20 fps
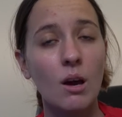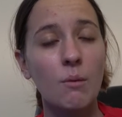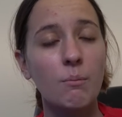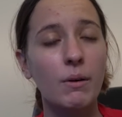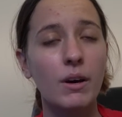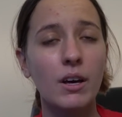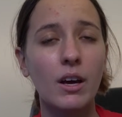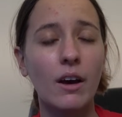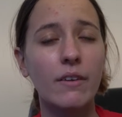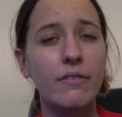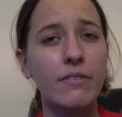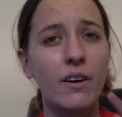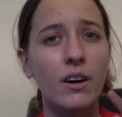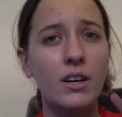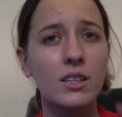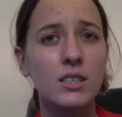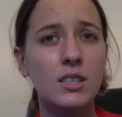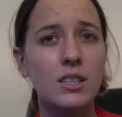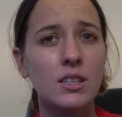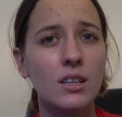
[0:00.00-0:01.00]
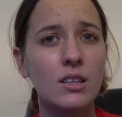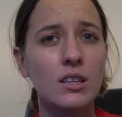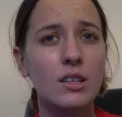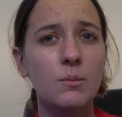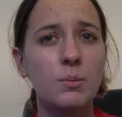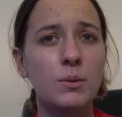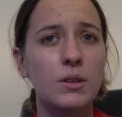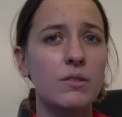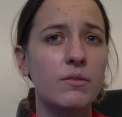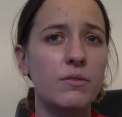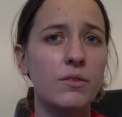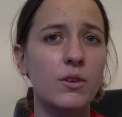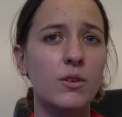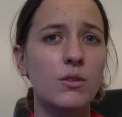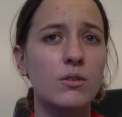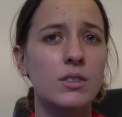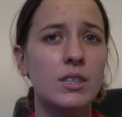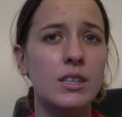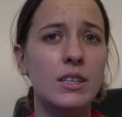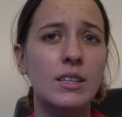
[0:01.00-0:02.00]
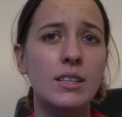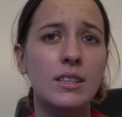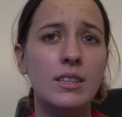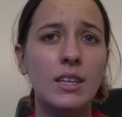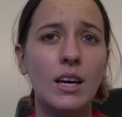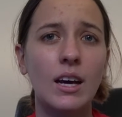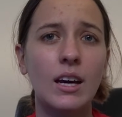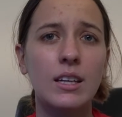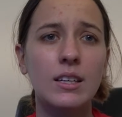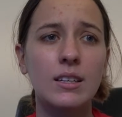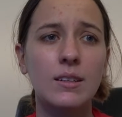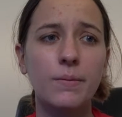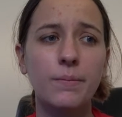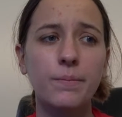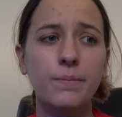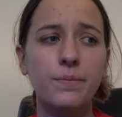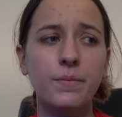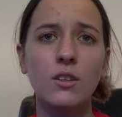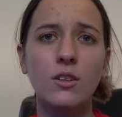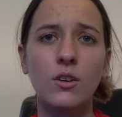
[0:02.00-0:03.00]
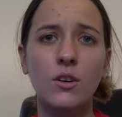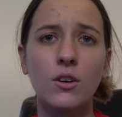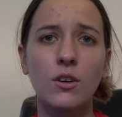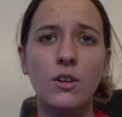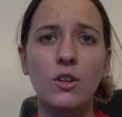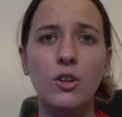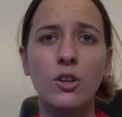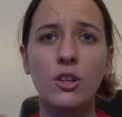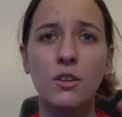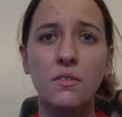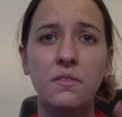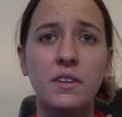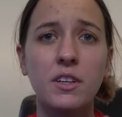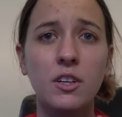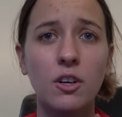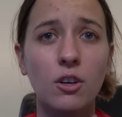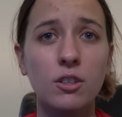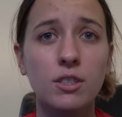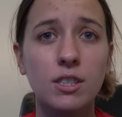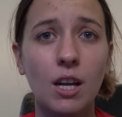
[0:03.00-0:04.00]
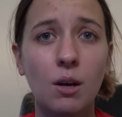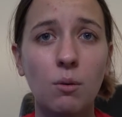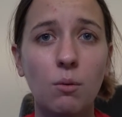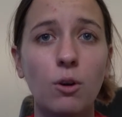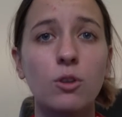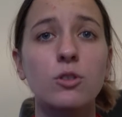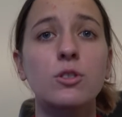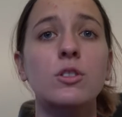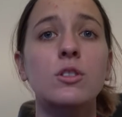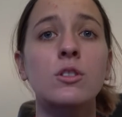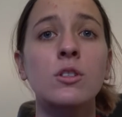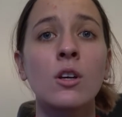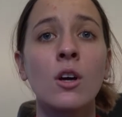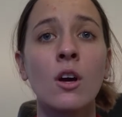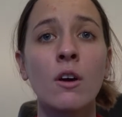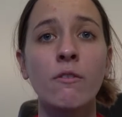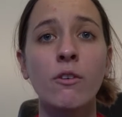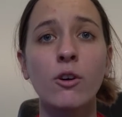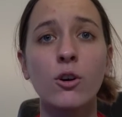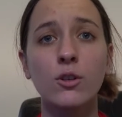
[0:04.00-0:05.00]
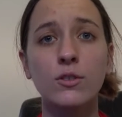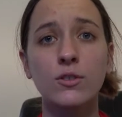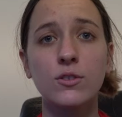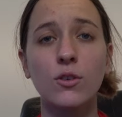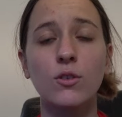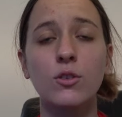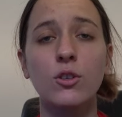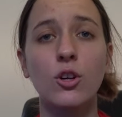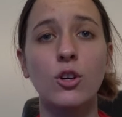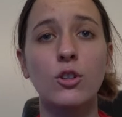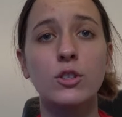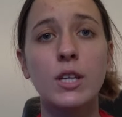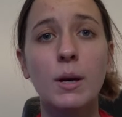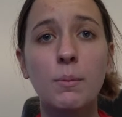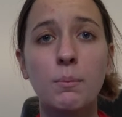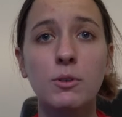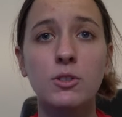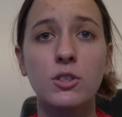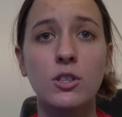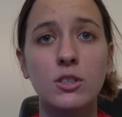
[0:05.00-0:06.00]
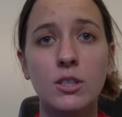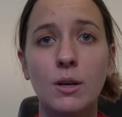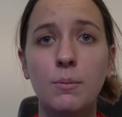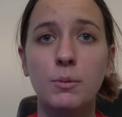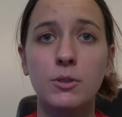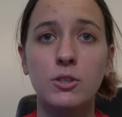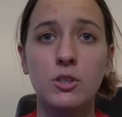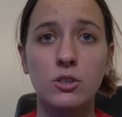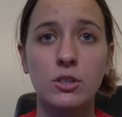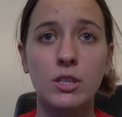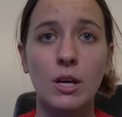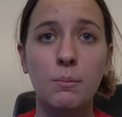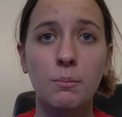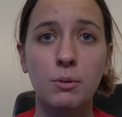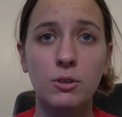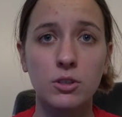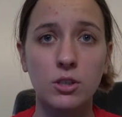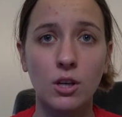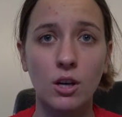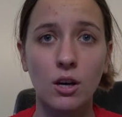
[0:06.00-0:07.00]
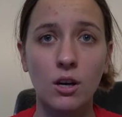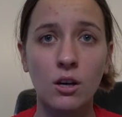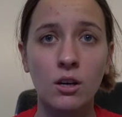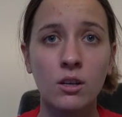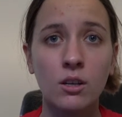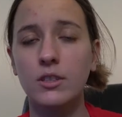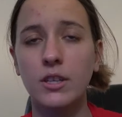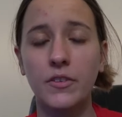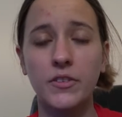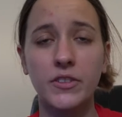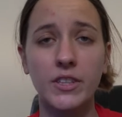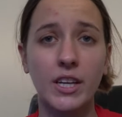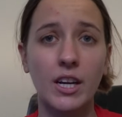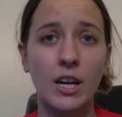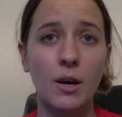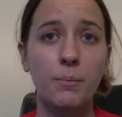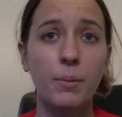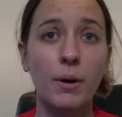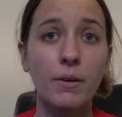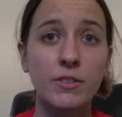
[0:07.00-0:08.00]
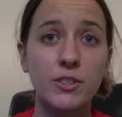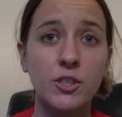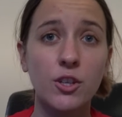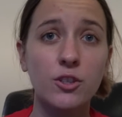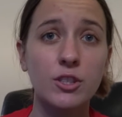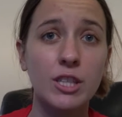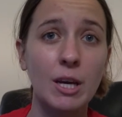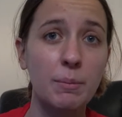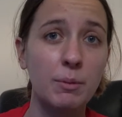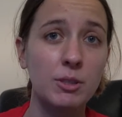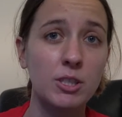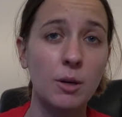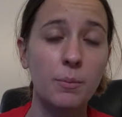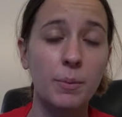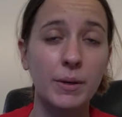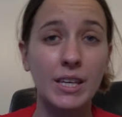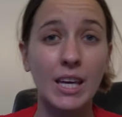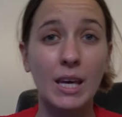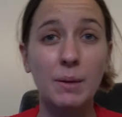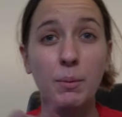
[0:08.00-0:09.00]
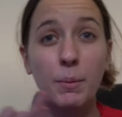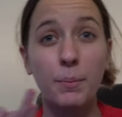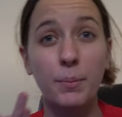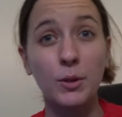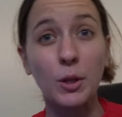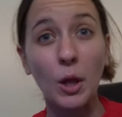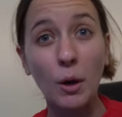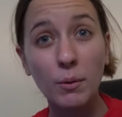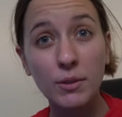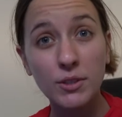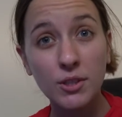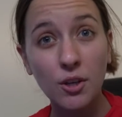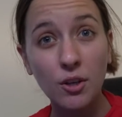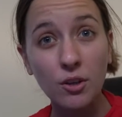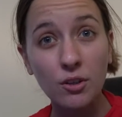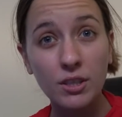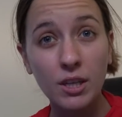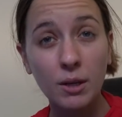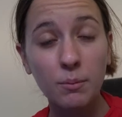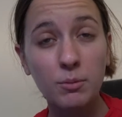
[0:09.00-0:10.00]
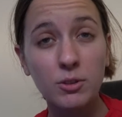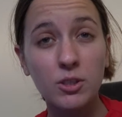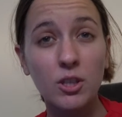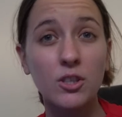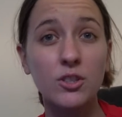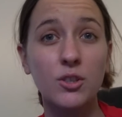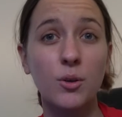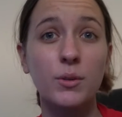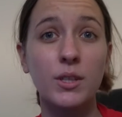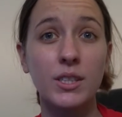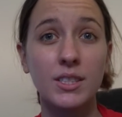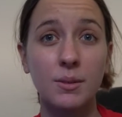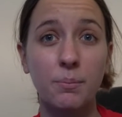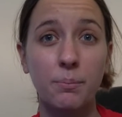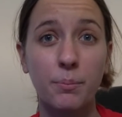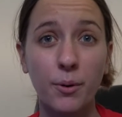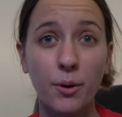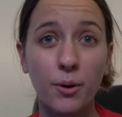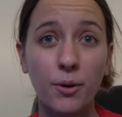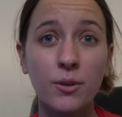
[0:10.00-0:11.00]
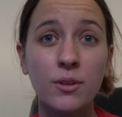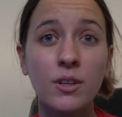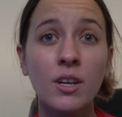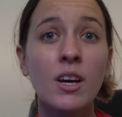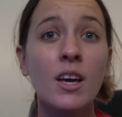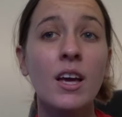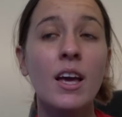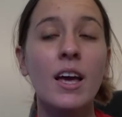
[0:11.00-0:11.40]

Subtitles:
But I find it a little bit confusing that, you know, a lot of the videos that I watched focused on, you know, temperature. You have to get it above a certain temperature but keep it below a certain temperature so it doesn't burn.